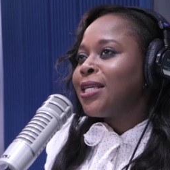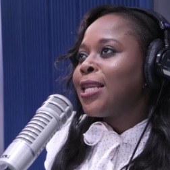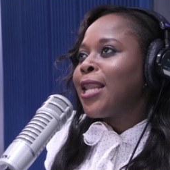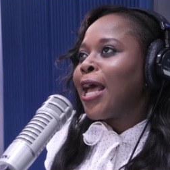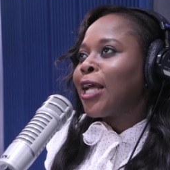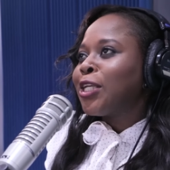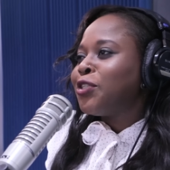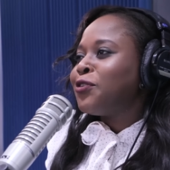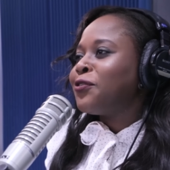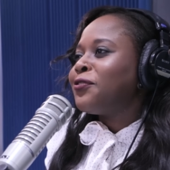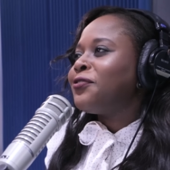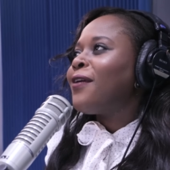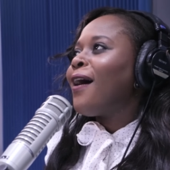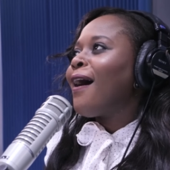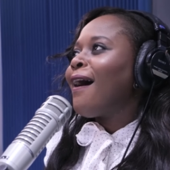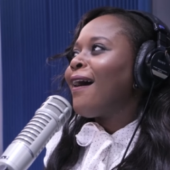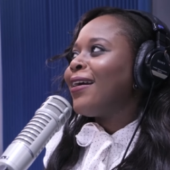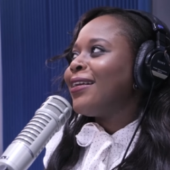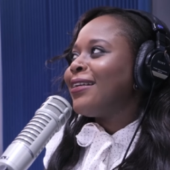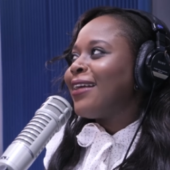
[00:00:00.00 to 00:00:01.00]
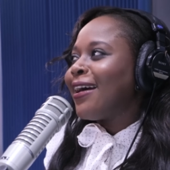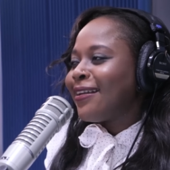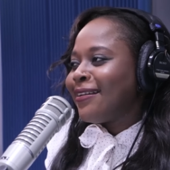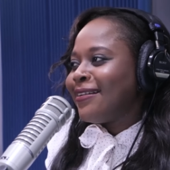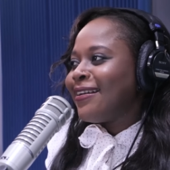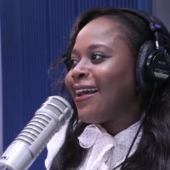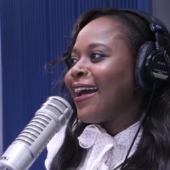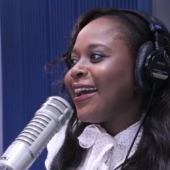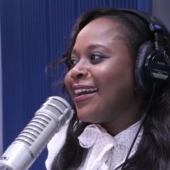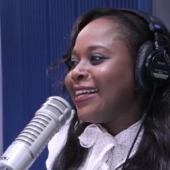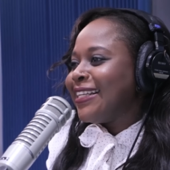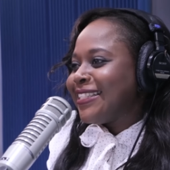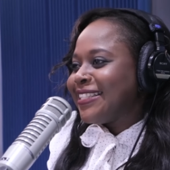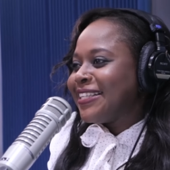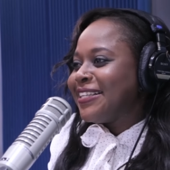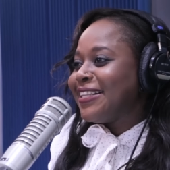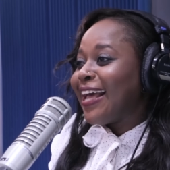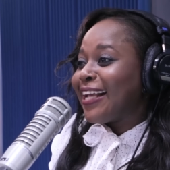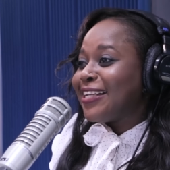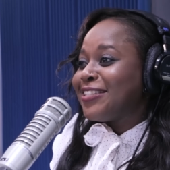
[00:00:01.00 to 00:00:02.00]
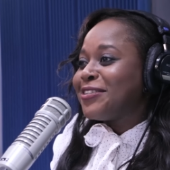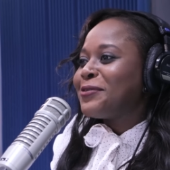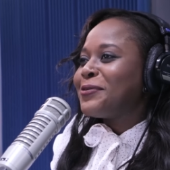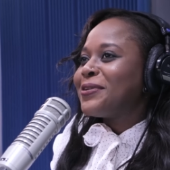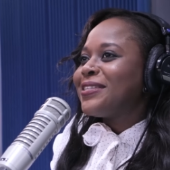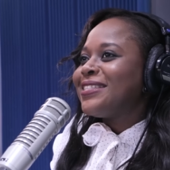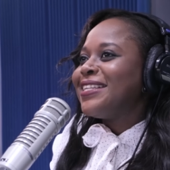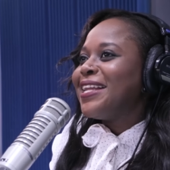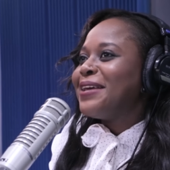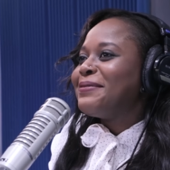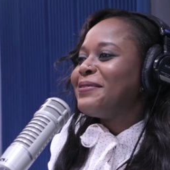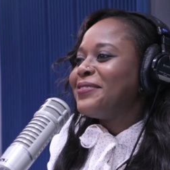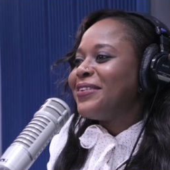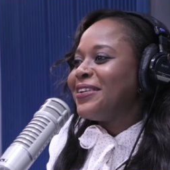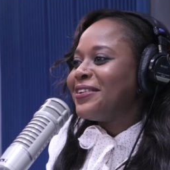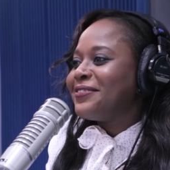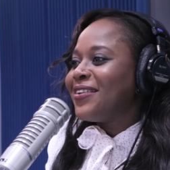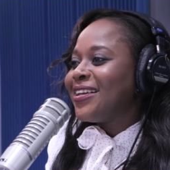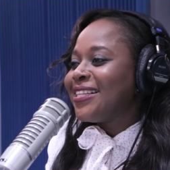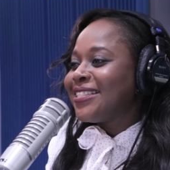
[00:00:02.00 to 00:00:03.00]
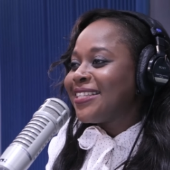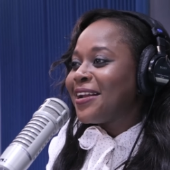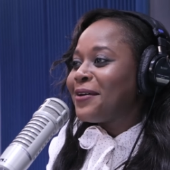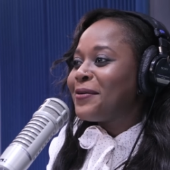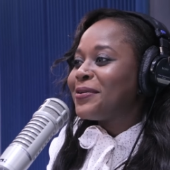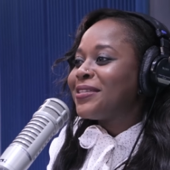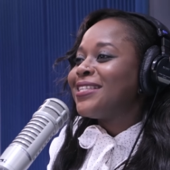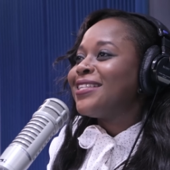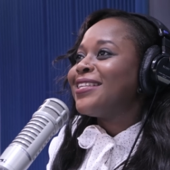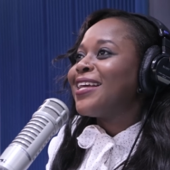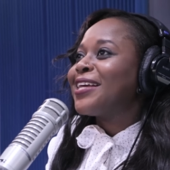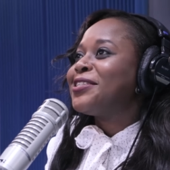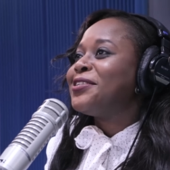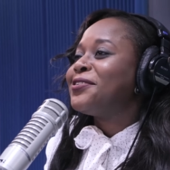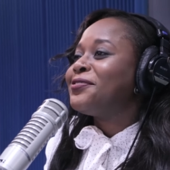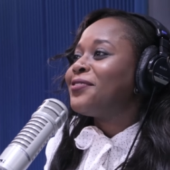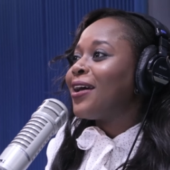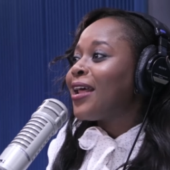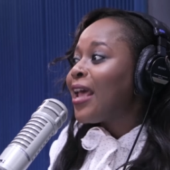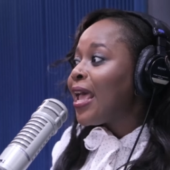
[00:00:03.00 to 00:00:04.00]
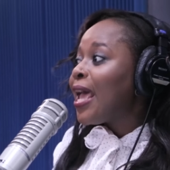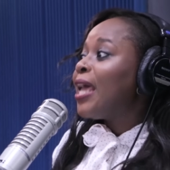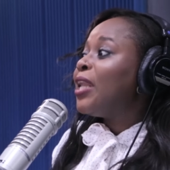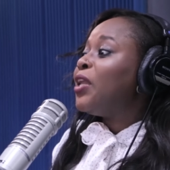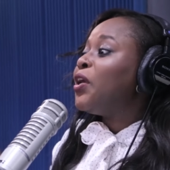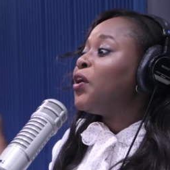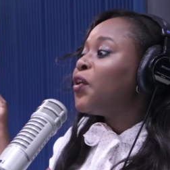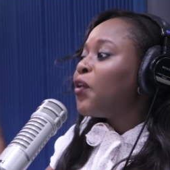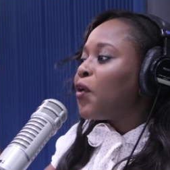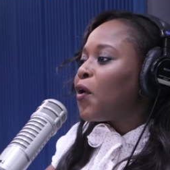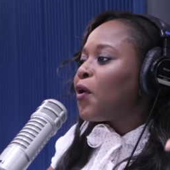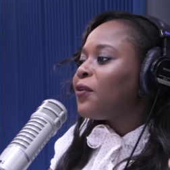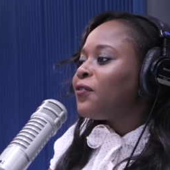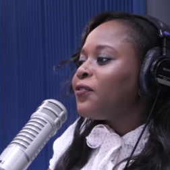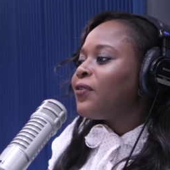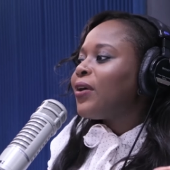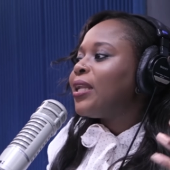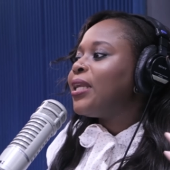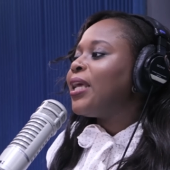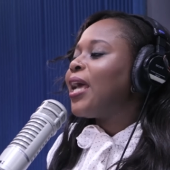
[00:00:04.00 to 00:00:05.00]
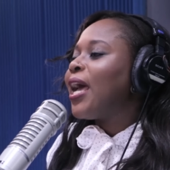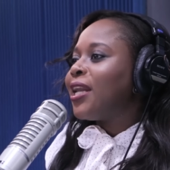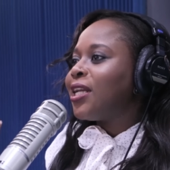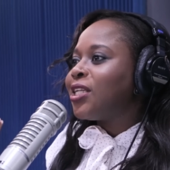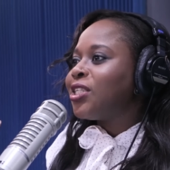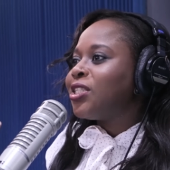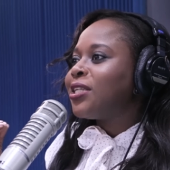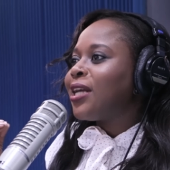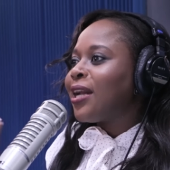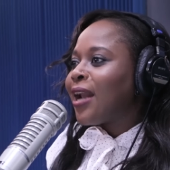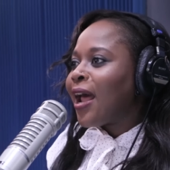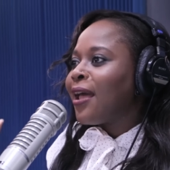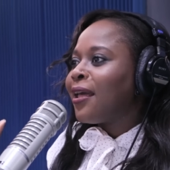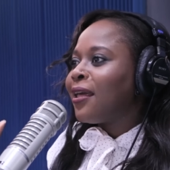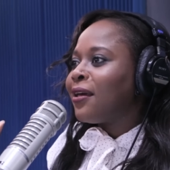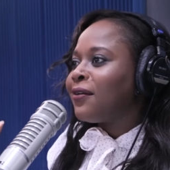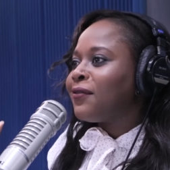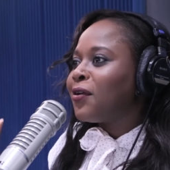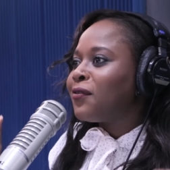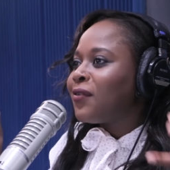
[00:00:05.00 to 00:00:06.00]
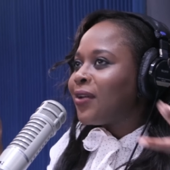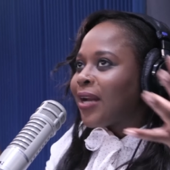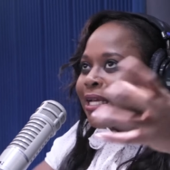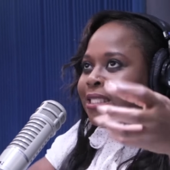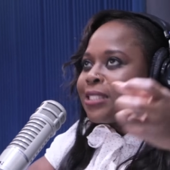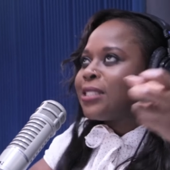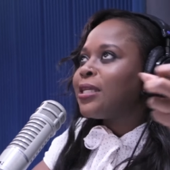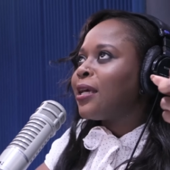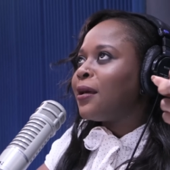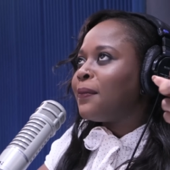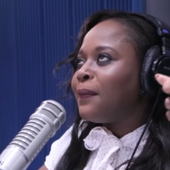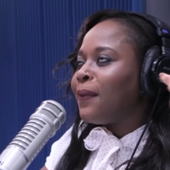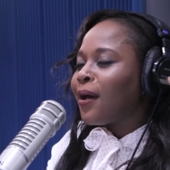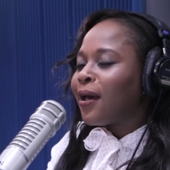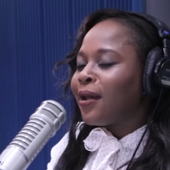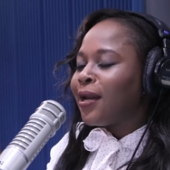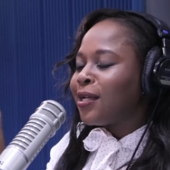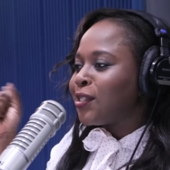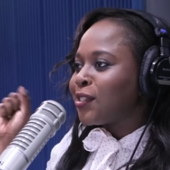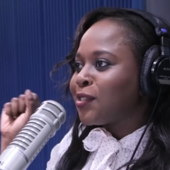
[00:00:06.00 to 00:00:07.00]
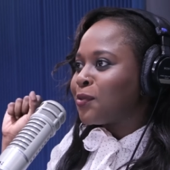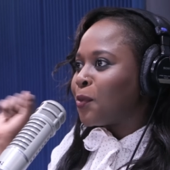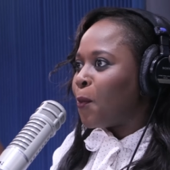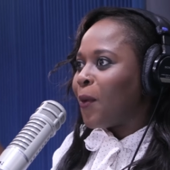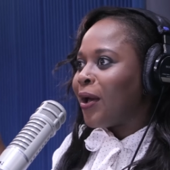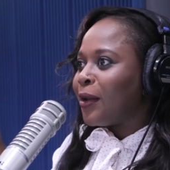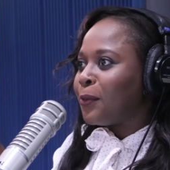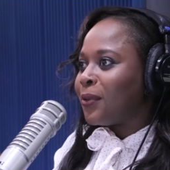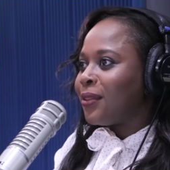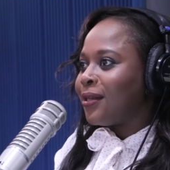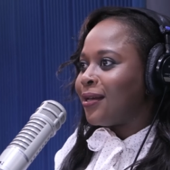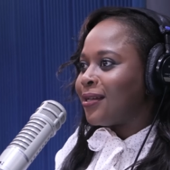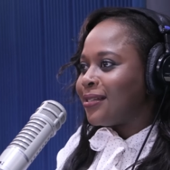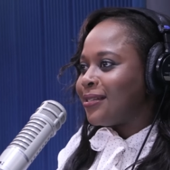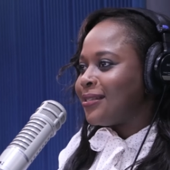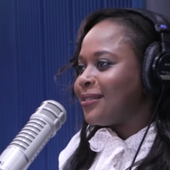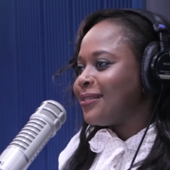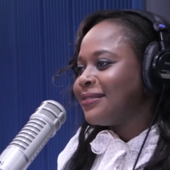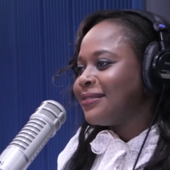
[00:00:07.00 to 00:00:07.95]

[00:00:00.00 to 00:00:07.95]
electrified doing. that night. Electric was the name of the event, and I was electrified. The crowd felt the energy that I gave off, and I took it back, and I just went with it.